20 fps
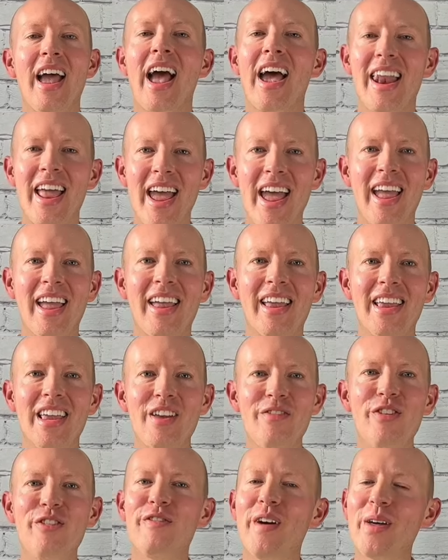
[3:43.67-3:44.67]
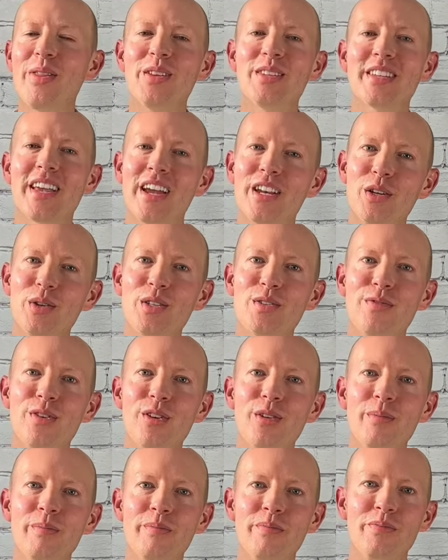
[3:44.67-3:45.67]
And hey, if you found this guide
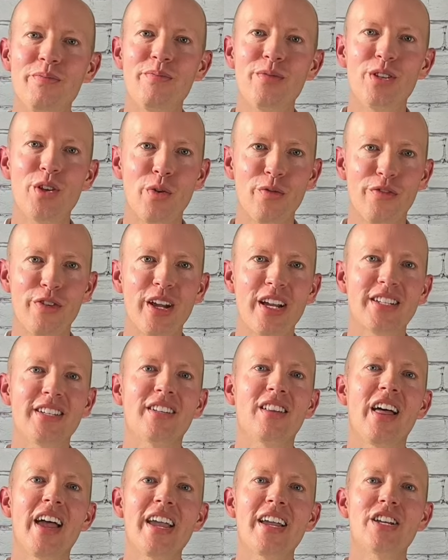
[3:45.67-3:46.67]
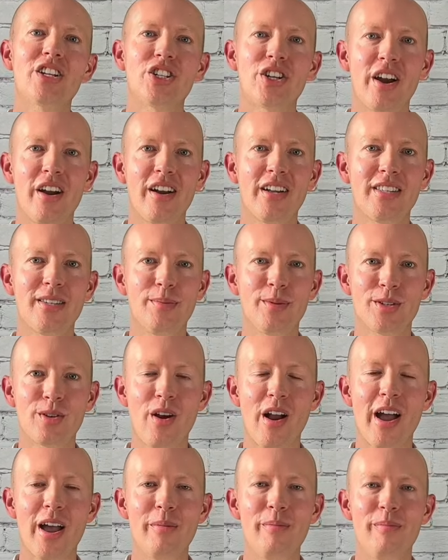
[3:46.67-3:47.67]
useful, don't forget to like, share, and
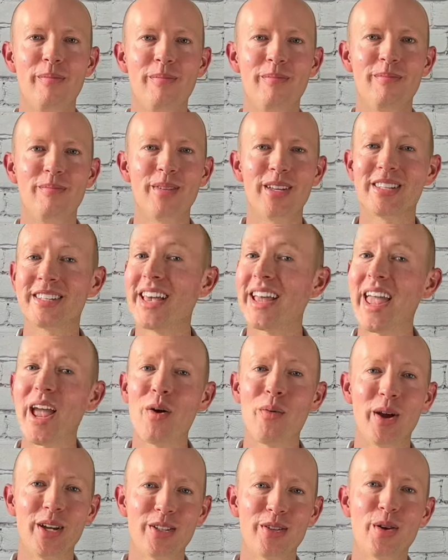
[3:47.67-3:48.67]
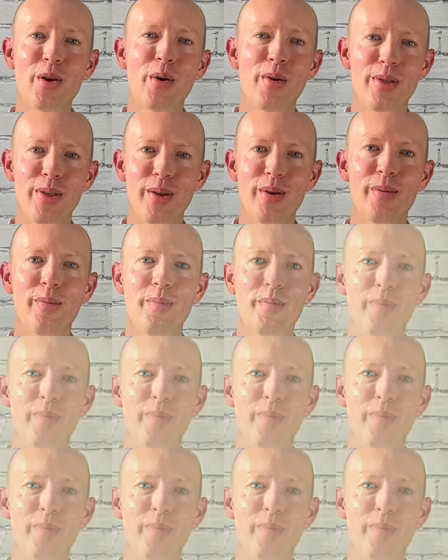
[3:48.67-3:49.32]
subscribe because I can't wait to grow with you.